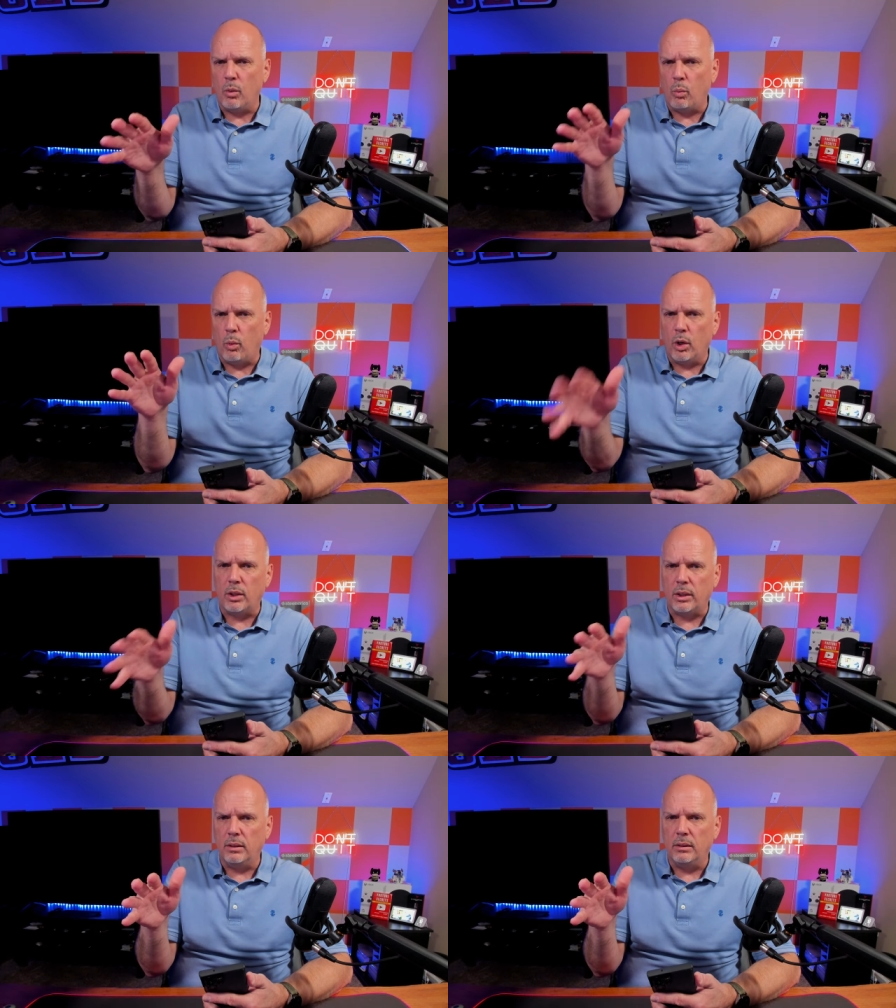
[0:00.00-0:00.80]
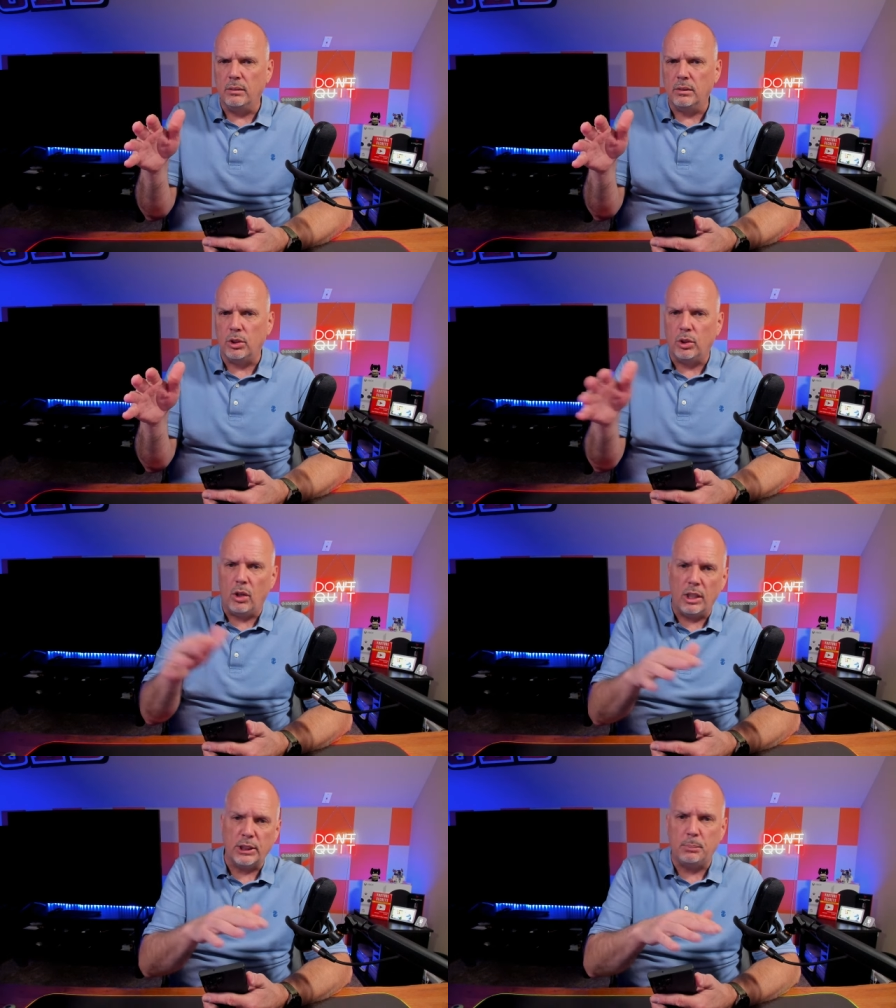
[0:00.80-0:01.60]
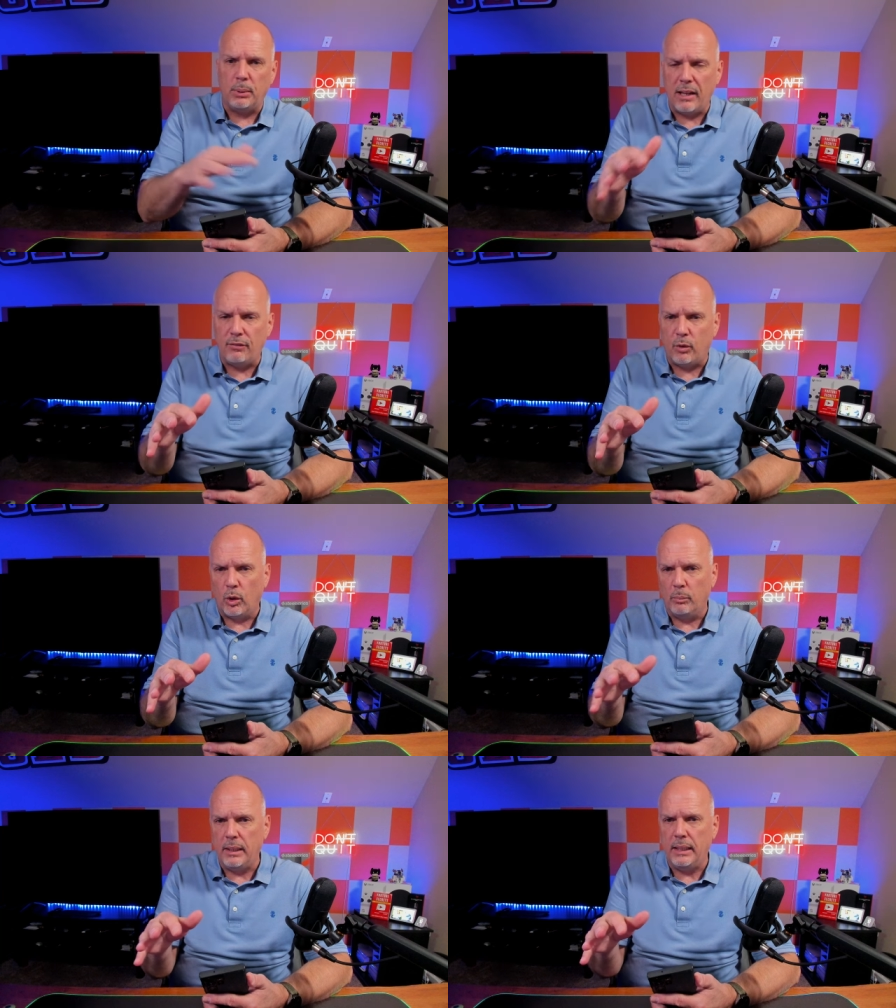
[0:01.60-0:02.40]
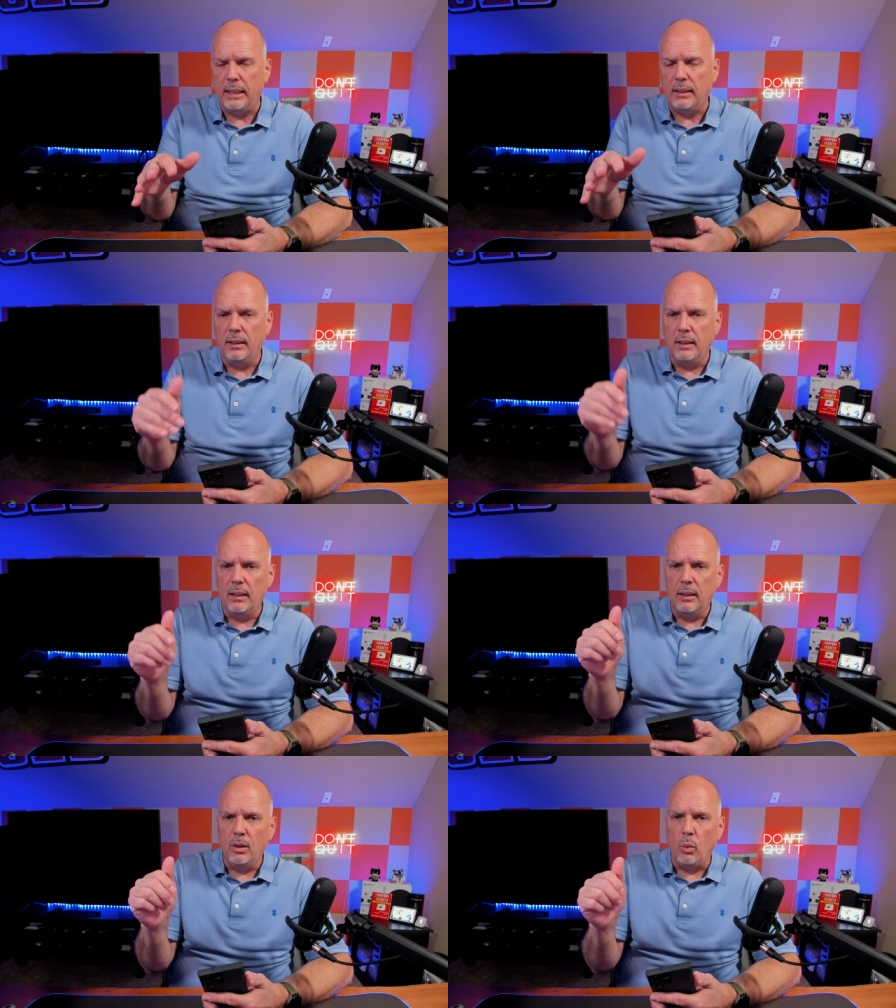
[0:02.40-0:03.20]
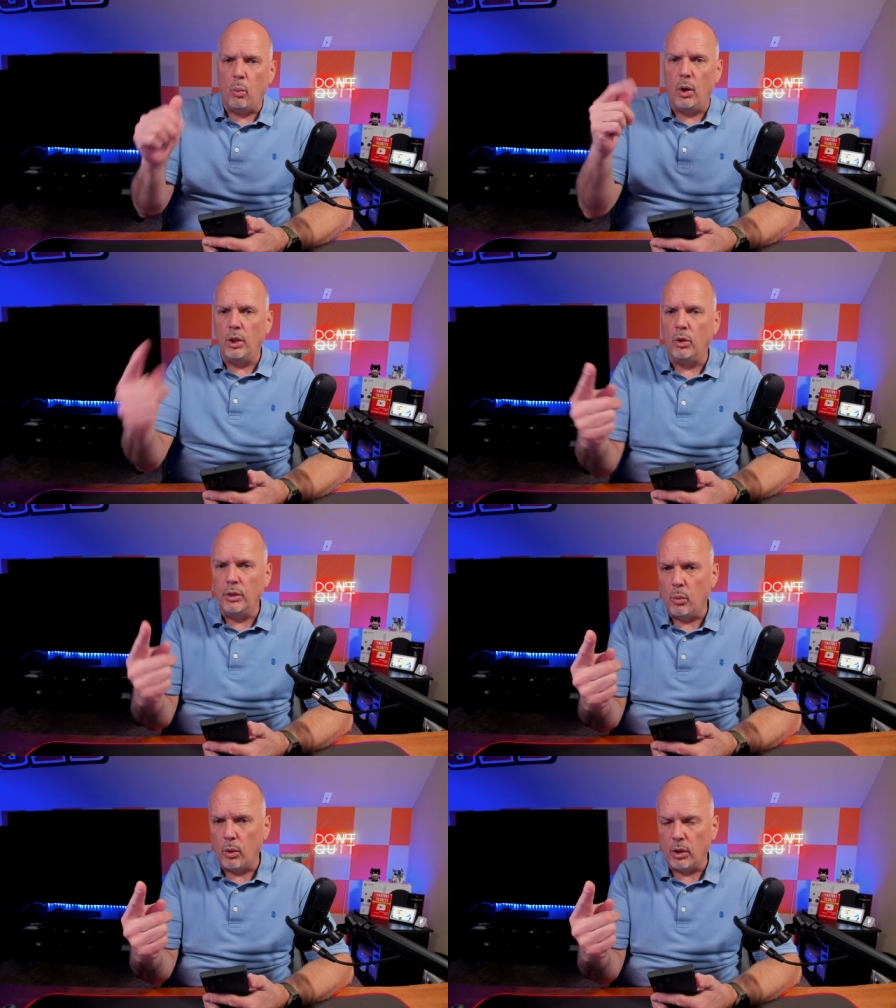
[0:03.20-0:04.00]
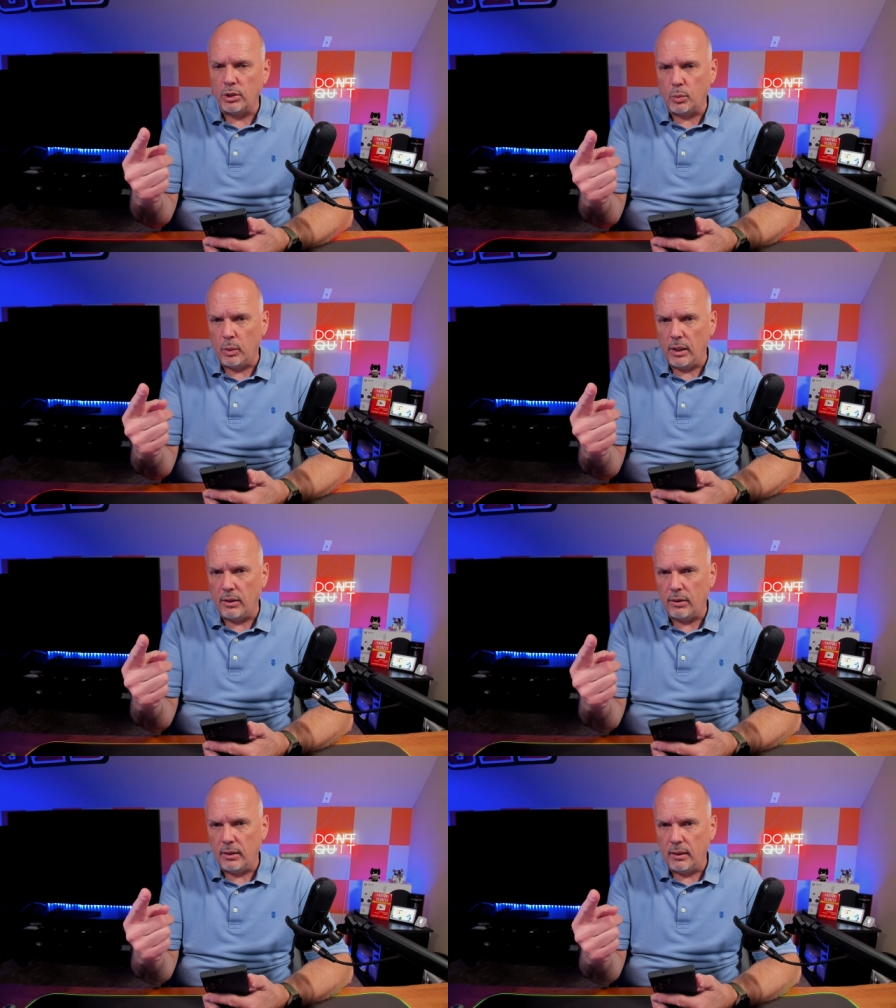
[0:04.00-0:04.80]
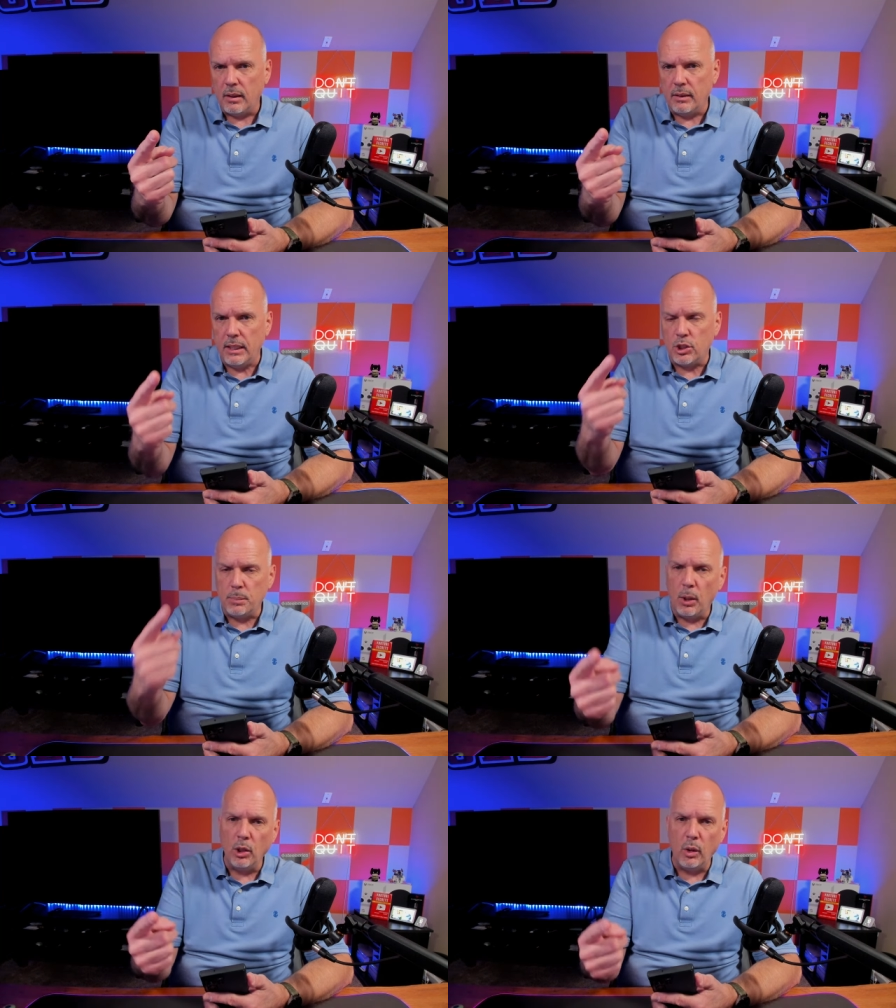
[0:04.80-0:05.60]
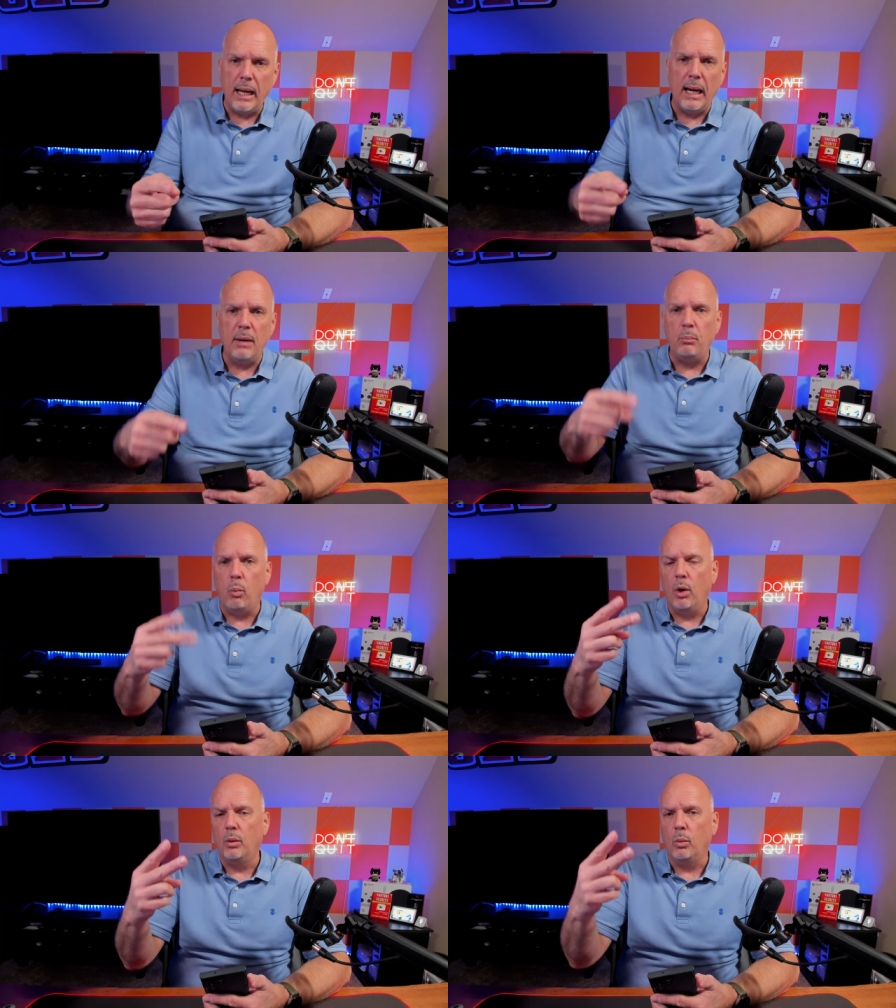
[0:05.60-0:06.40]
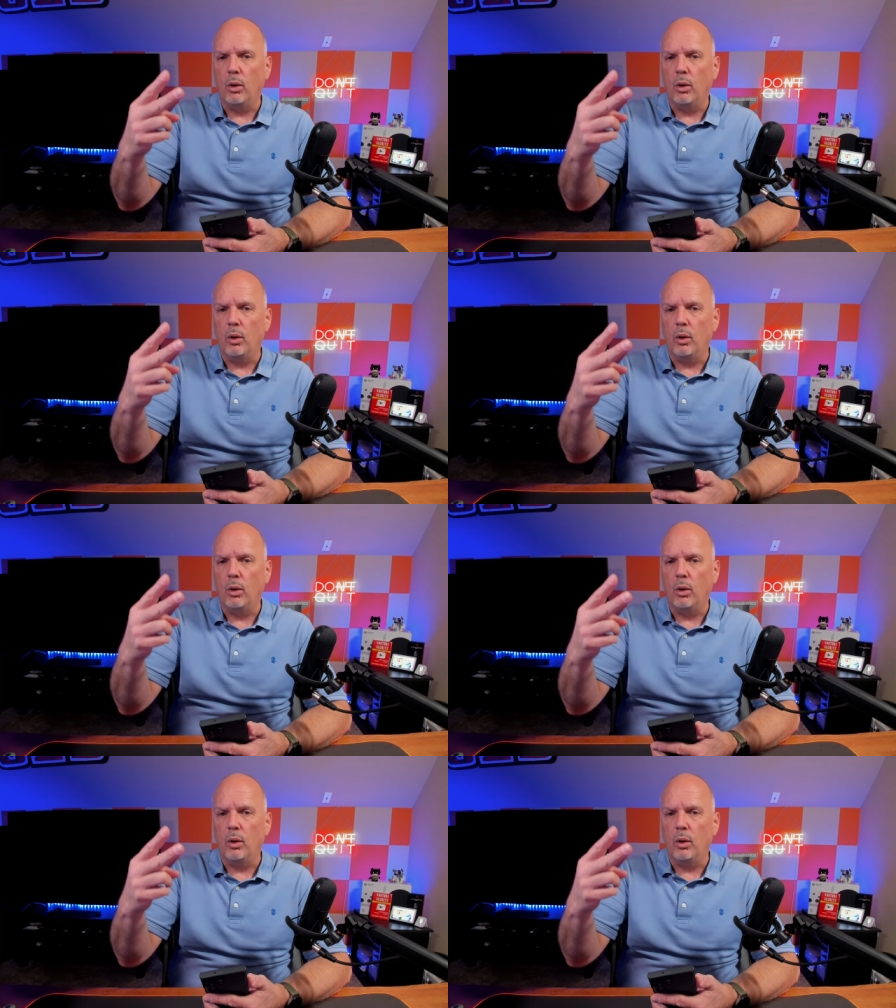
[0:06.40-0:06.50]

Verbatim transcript: work cross platform, meaning one only works with the Chipolo app, one